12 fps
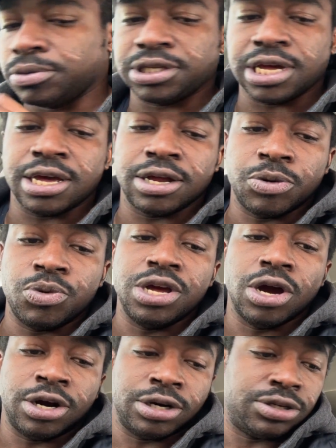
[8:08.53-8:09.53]
I'm saying?
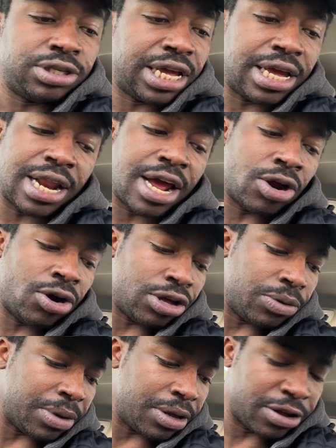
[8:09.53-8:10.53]
We understand that
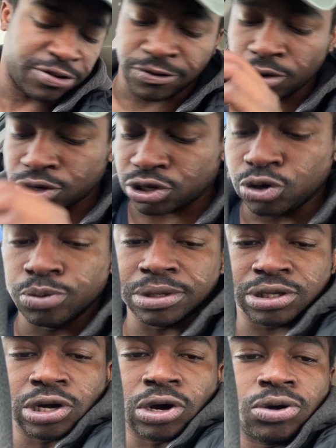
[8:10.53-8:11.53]
argument as far as
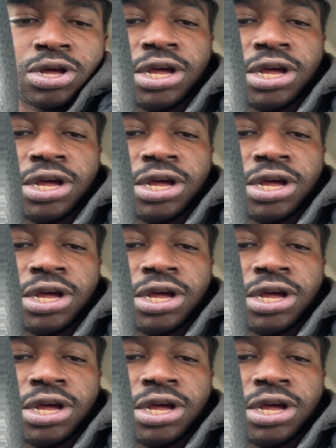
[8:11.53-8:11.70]
humans go.